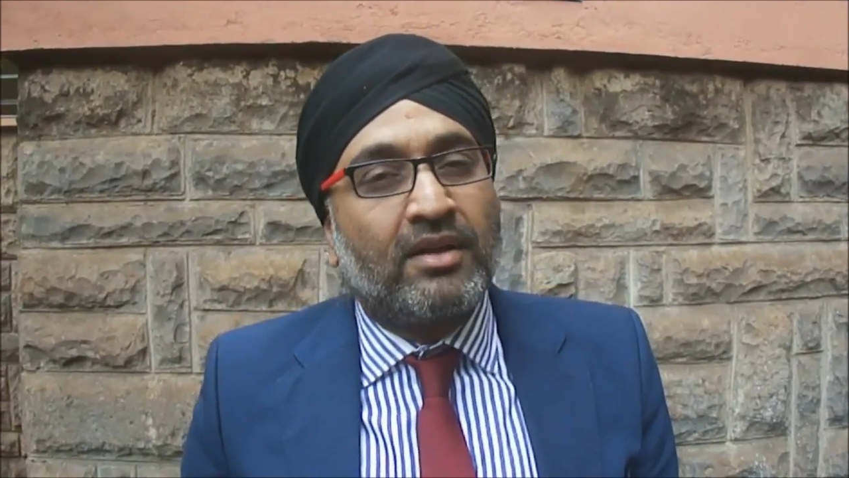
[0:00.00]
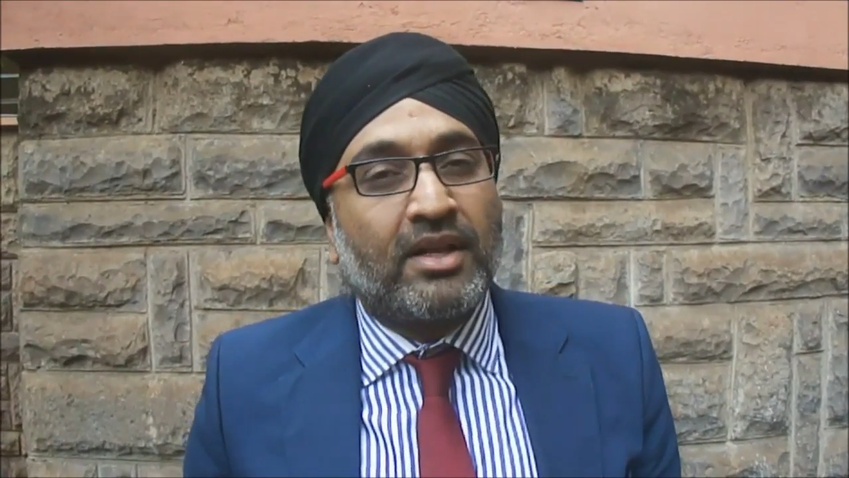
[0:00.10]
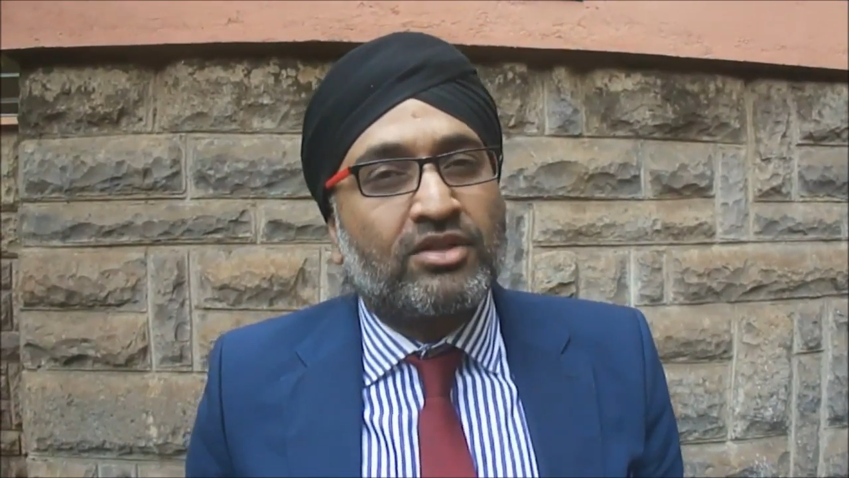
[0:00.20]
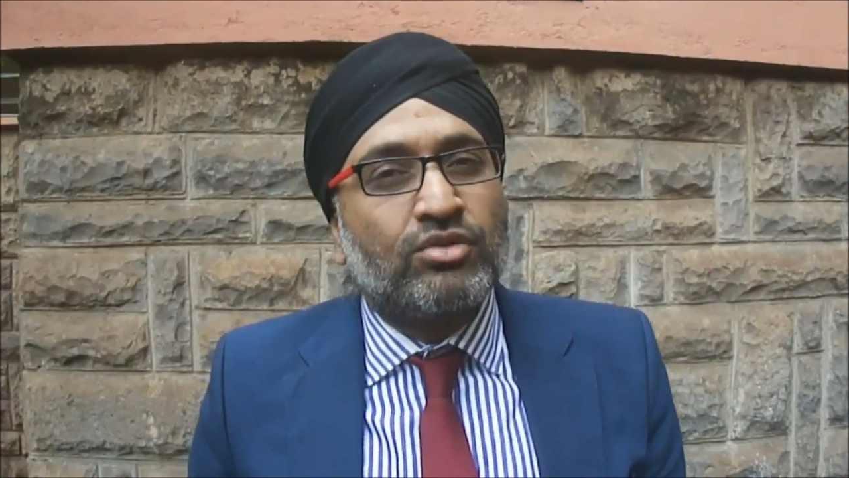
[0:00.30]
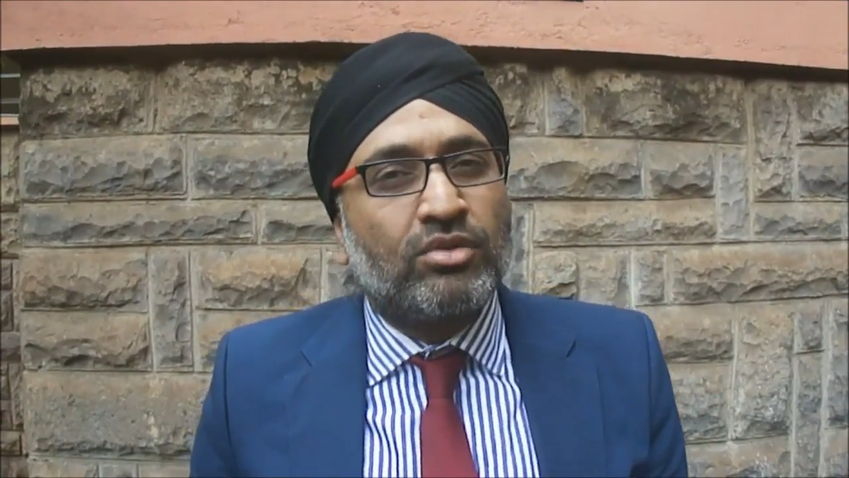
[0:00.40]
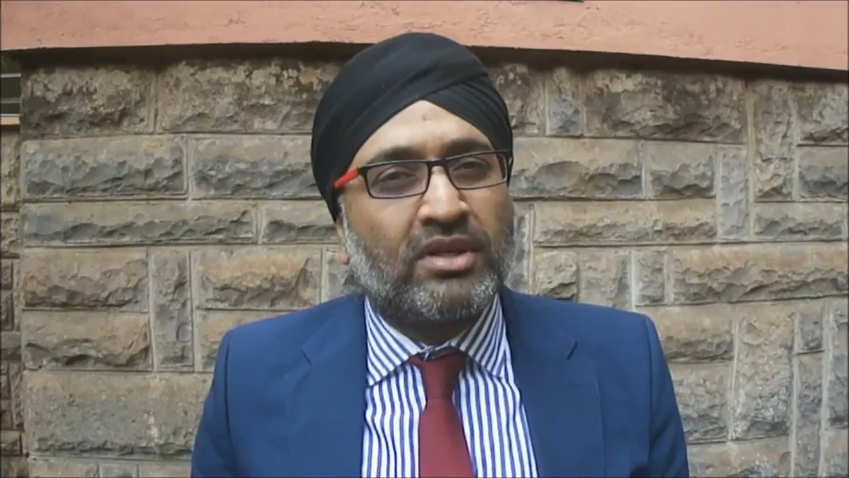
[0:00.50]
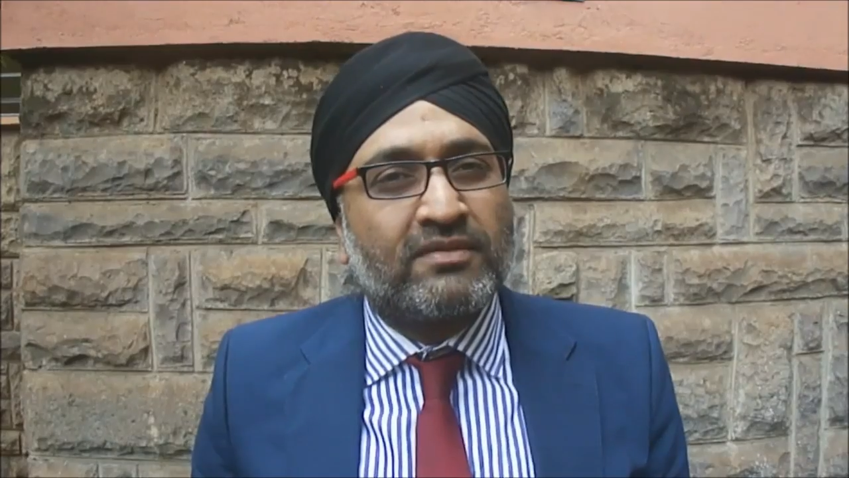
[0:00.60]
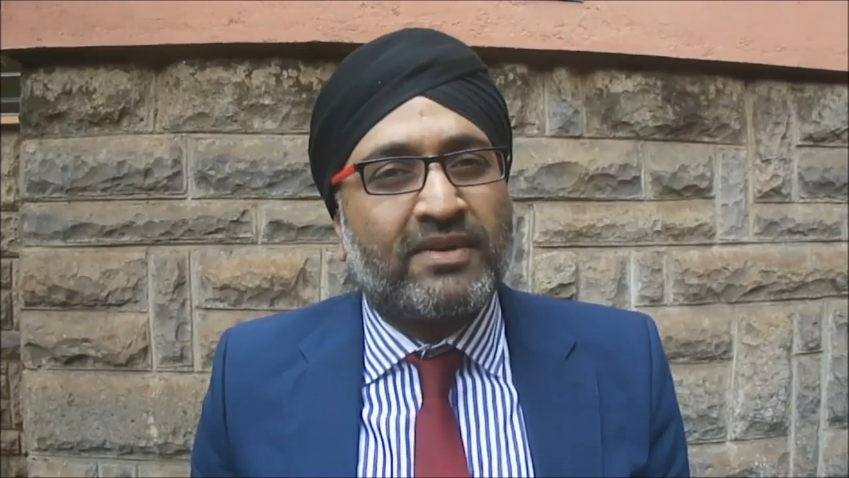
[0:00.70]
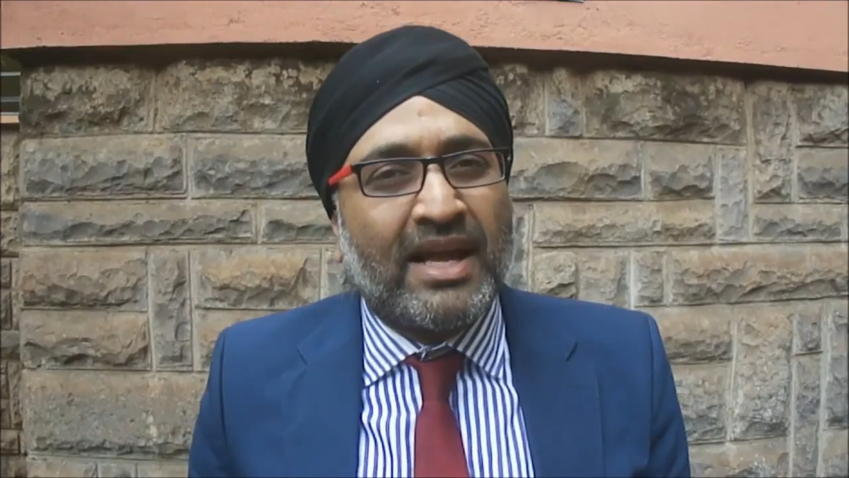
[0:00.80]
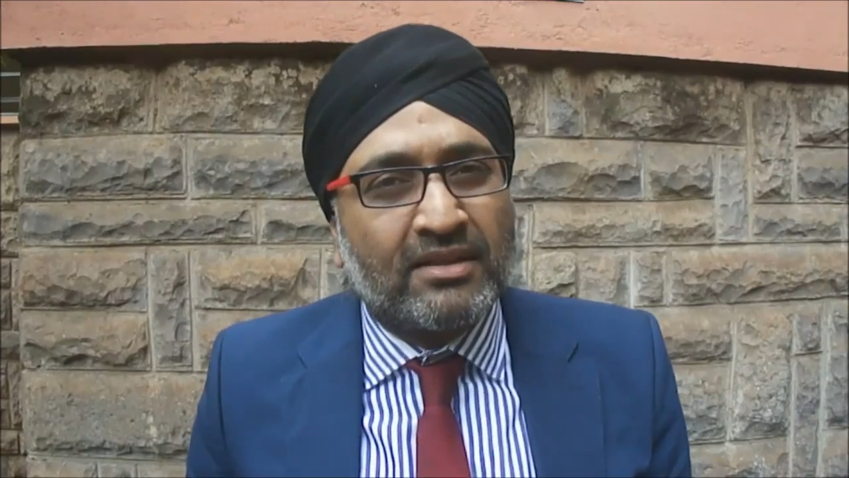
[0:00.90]
and that's known
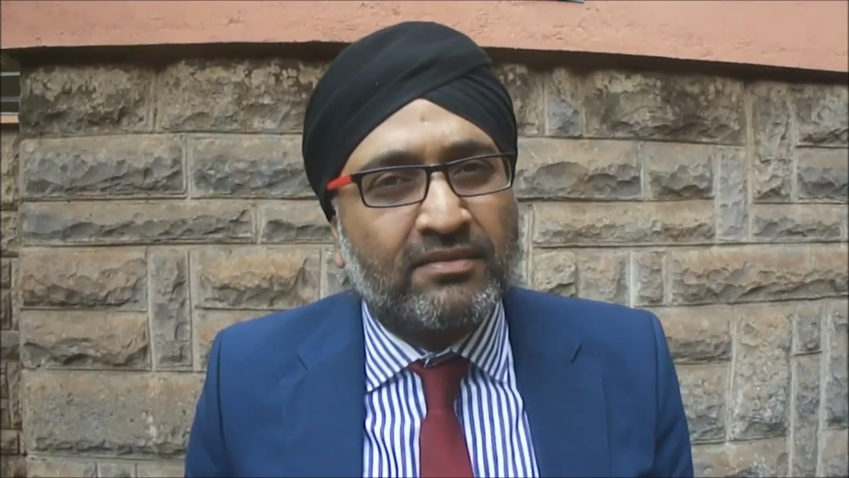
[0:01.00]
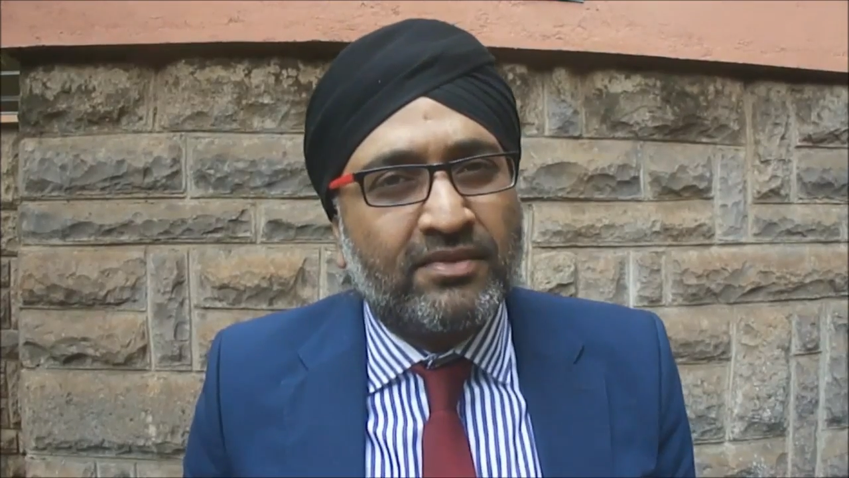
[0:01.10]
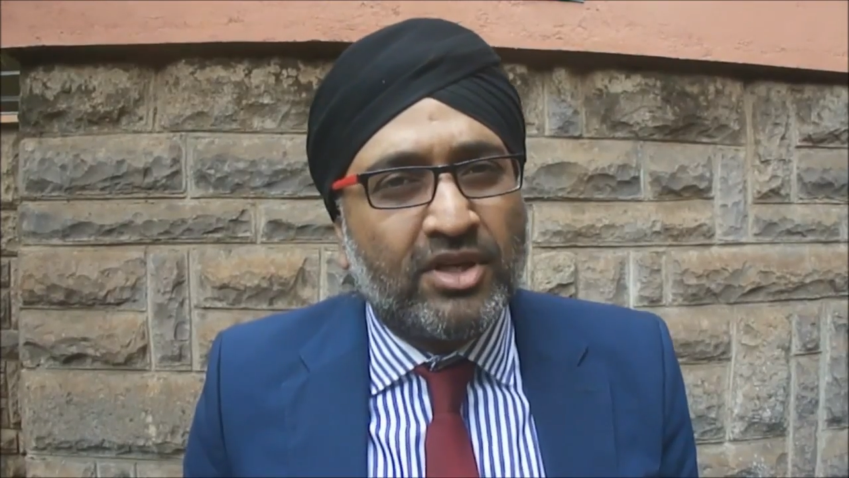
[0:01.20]
as VATS,